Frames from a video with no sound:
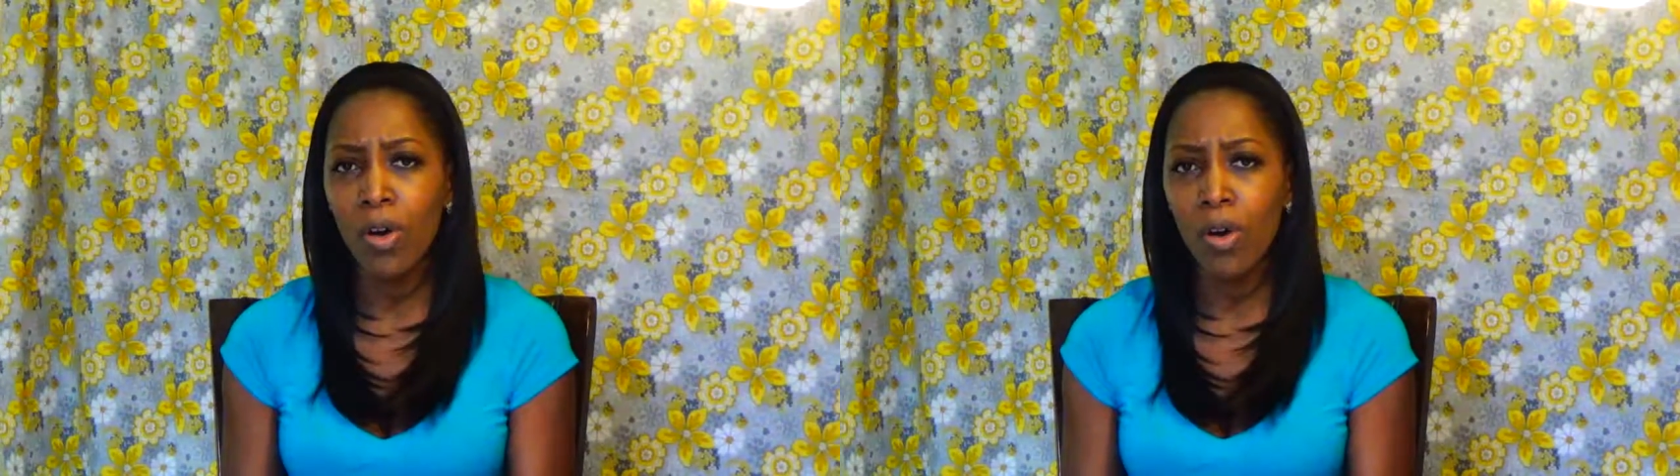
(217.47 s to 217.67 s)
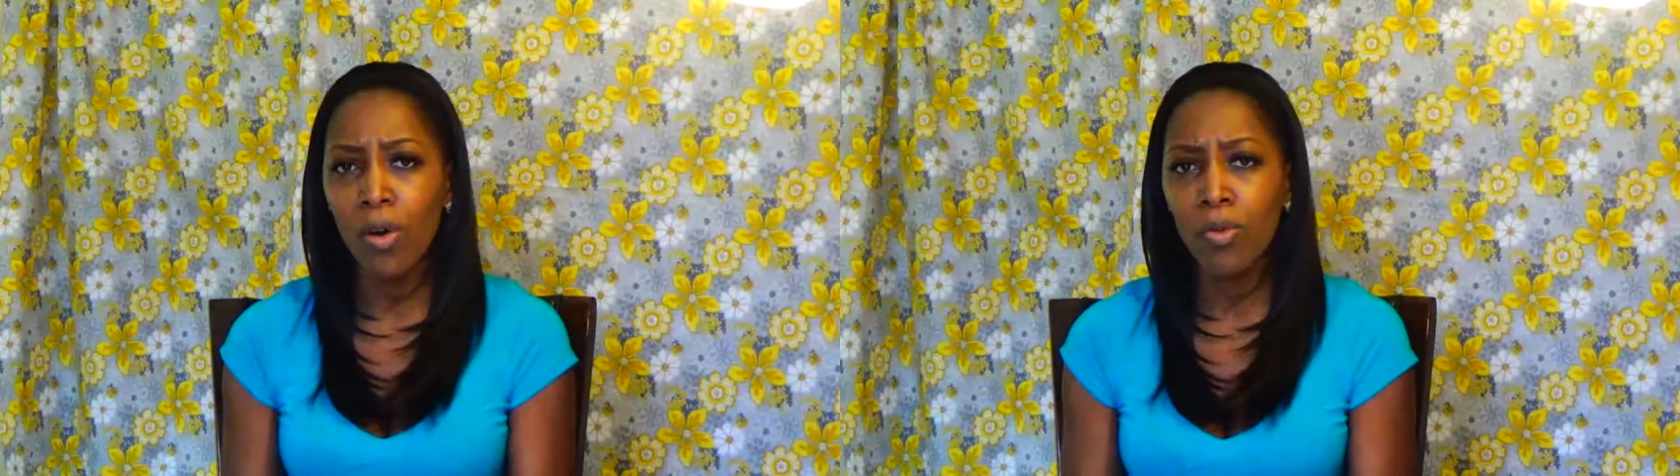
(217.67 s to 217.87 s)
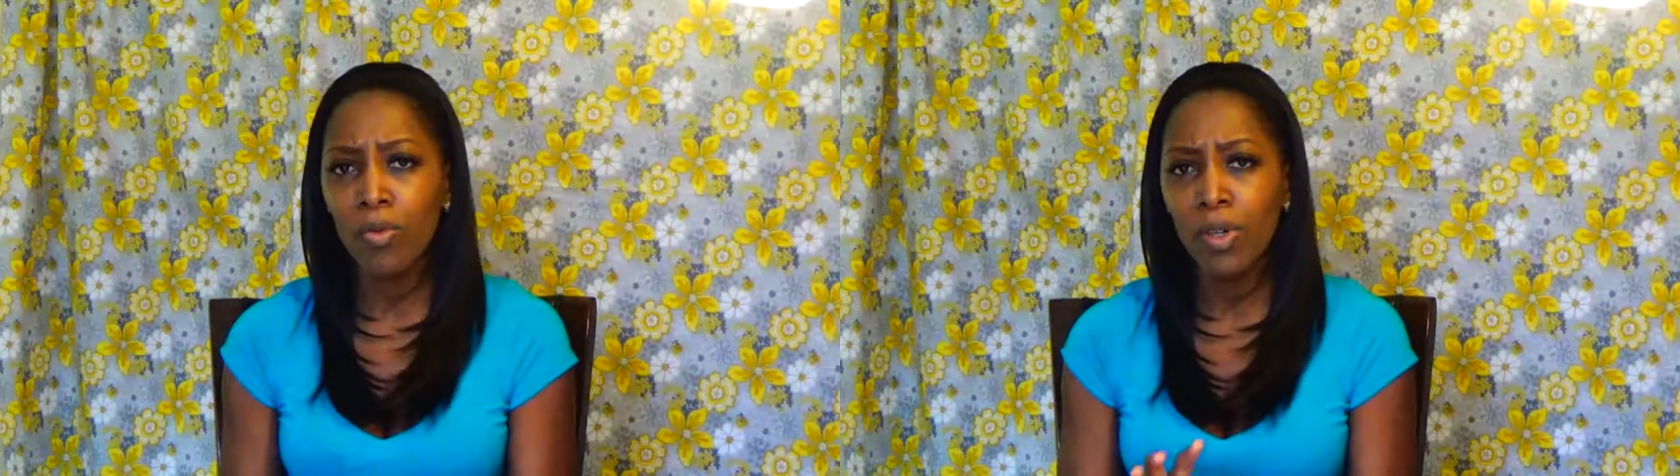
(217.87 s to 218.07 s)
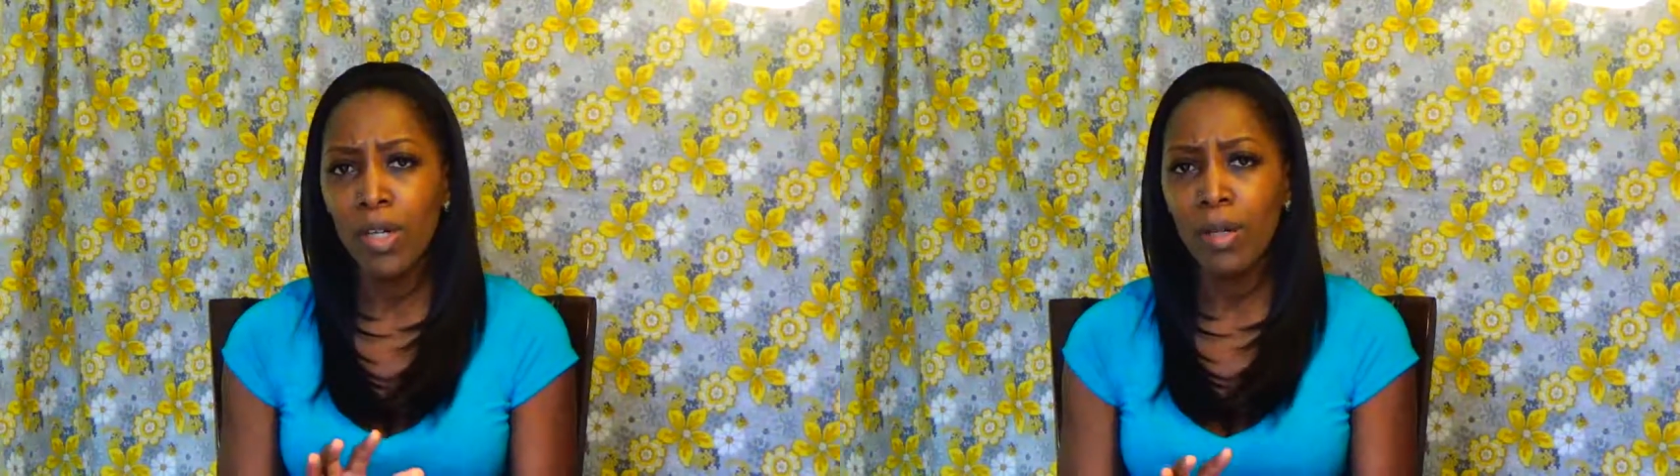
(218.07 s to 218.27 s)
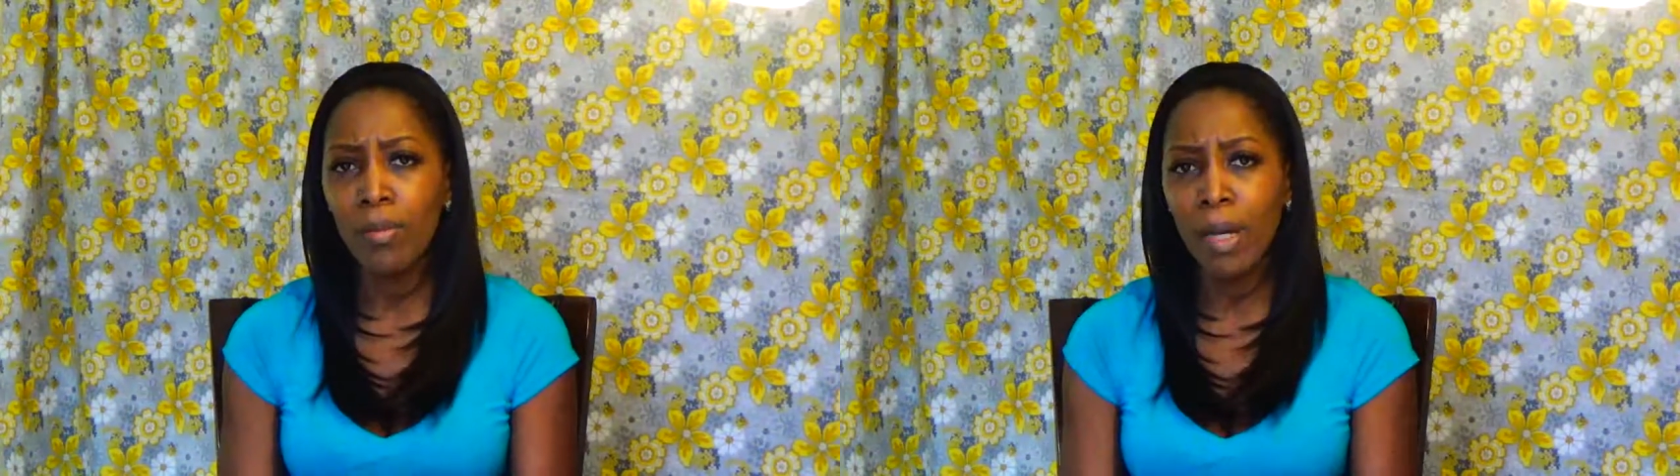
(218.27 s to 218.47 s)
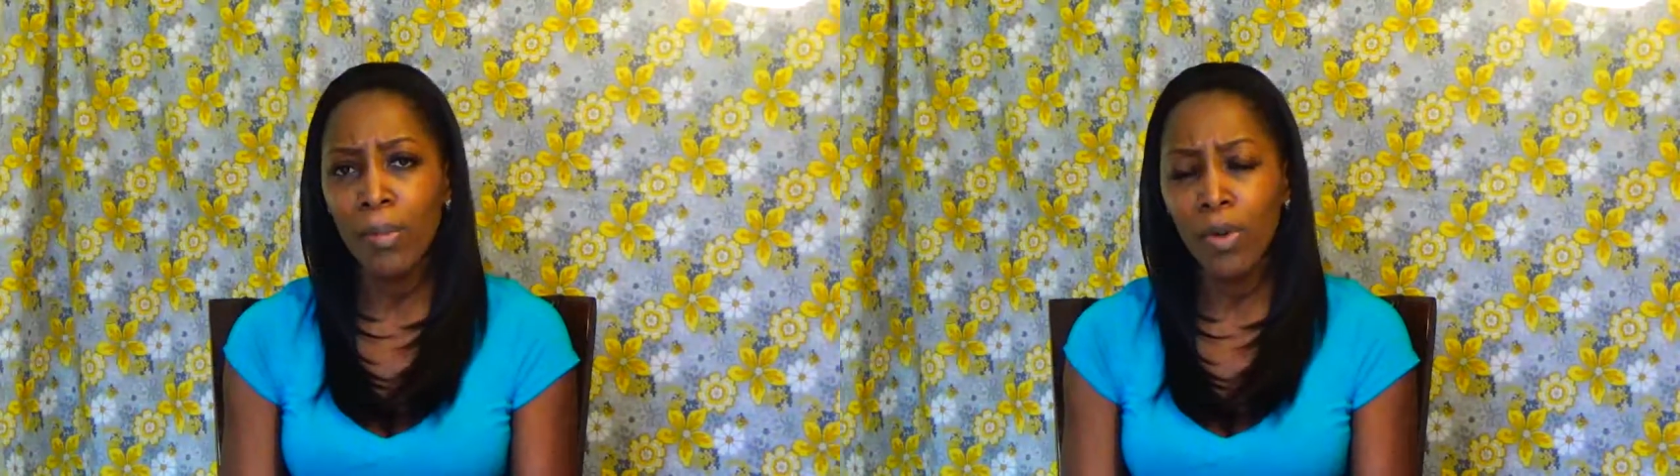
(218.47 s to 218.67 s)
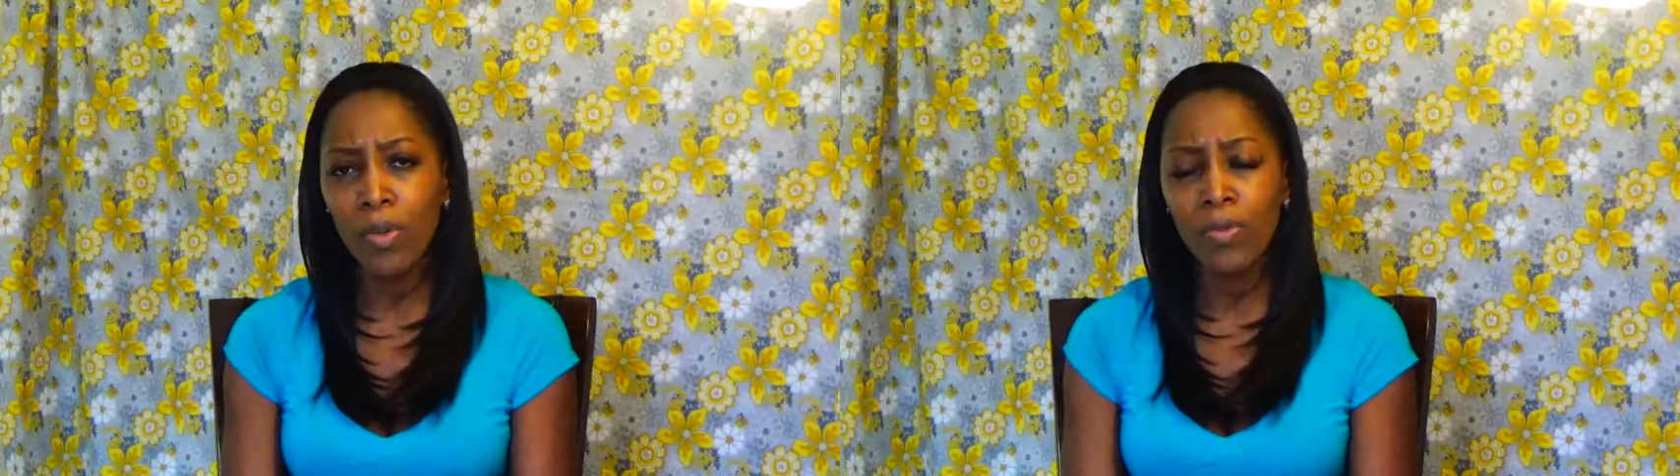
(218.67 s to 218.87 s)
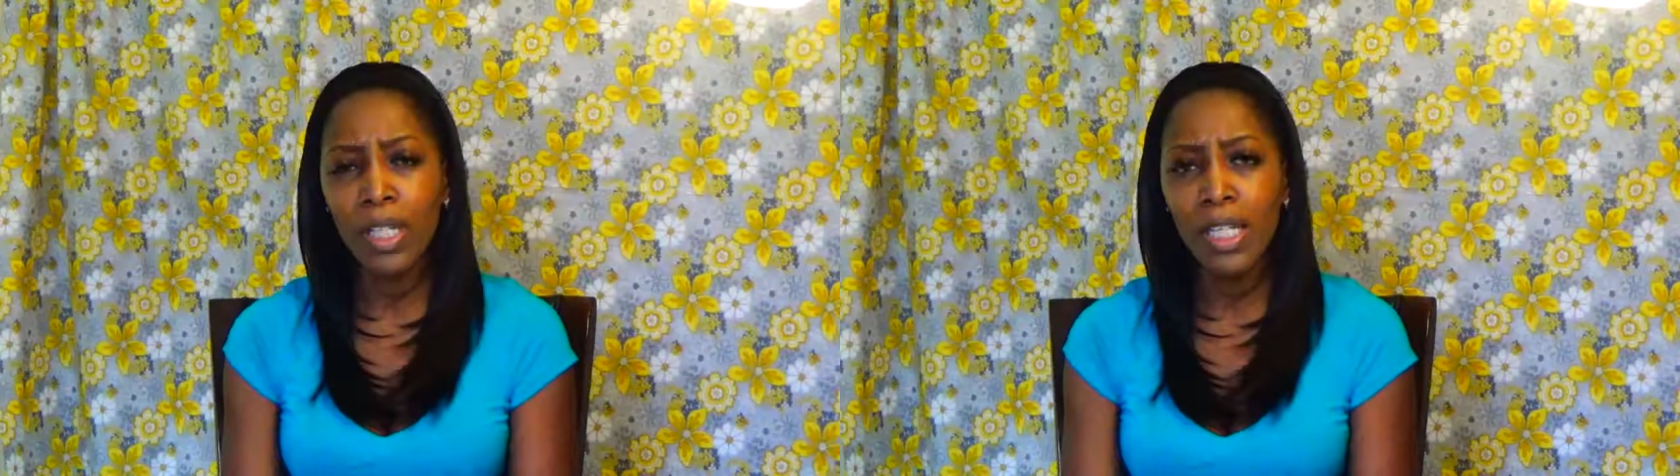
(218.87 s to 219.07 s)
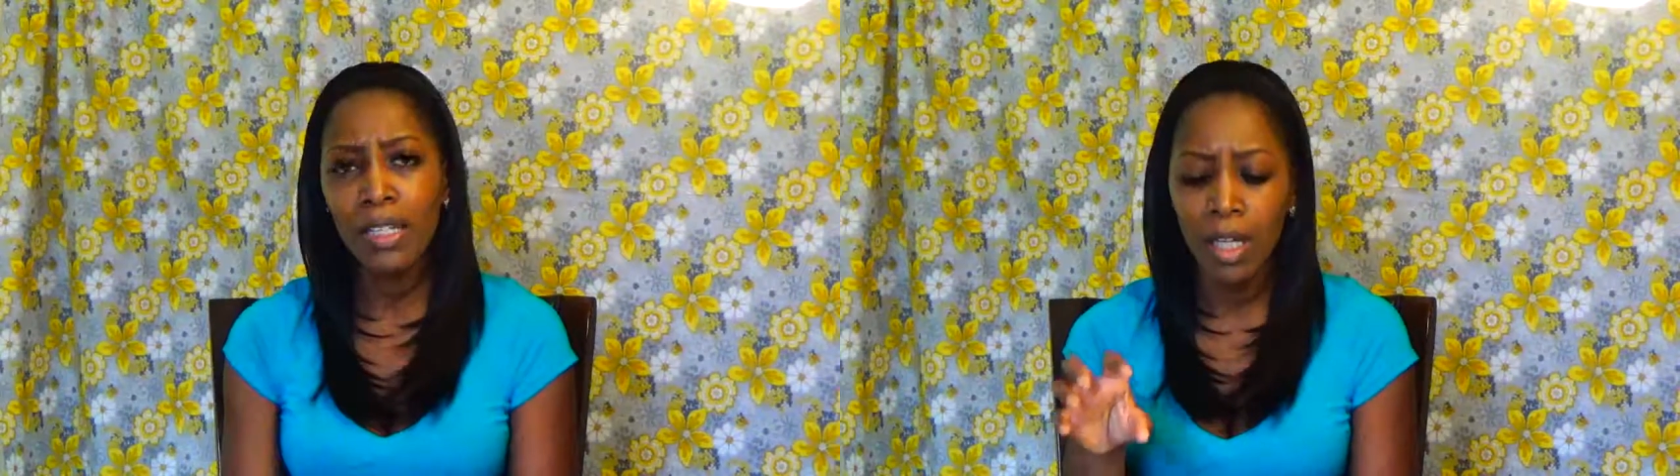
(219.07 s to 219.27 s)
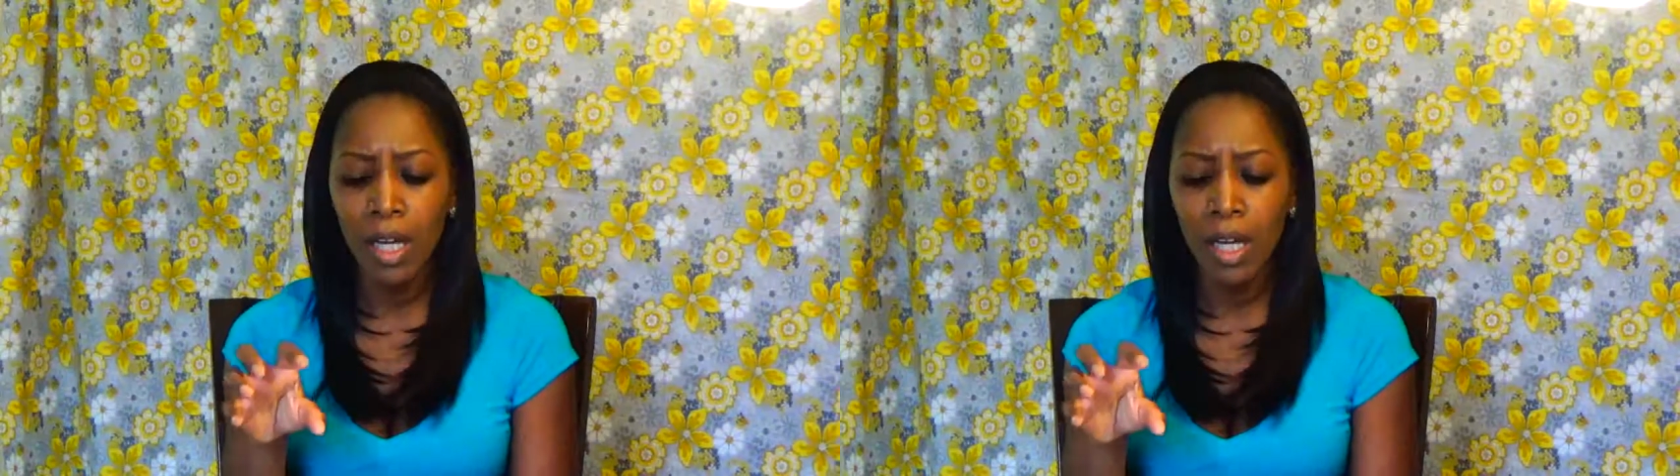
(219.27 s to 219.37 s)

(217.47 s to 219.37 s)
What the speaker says: of my birthday.